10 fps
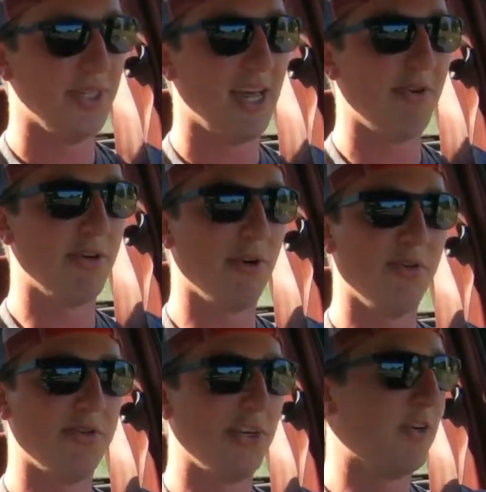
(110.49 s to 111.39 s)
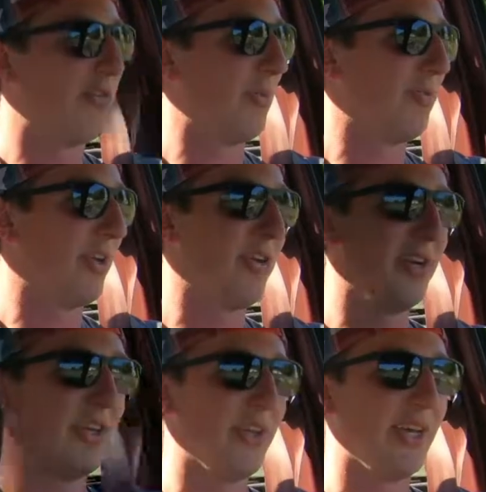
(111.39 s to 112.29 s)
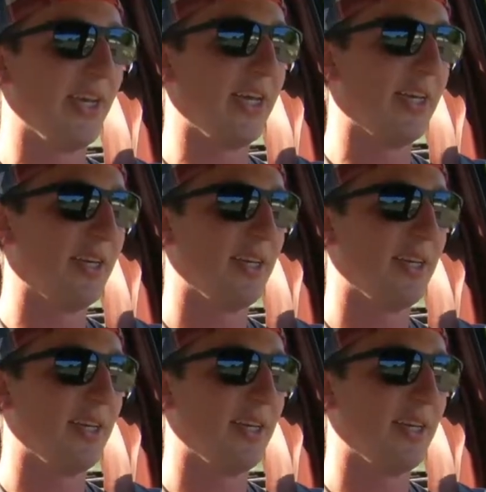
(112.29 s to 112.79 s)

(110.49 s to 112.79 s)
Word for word: I haven't noticed any drips under anything yet.